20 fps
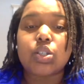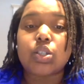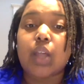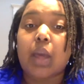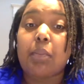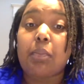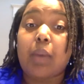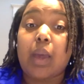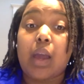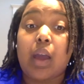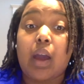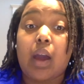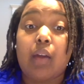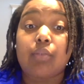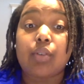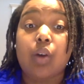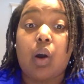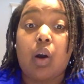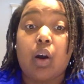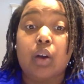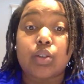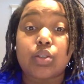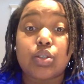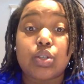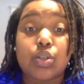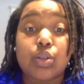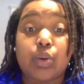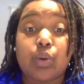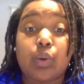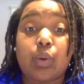They may have gone
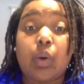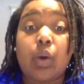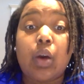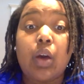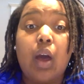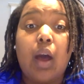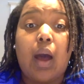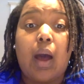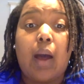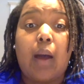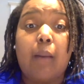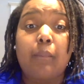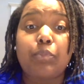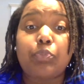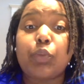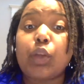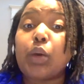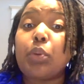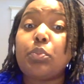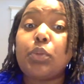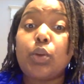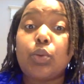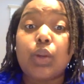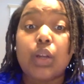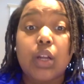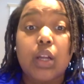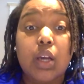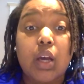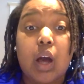to community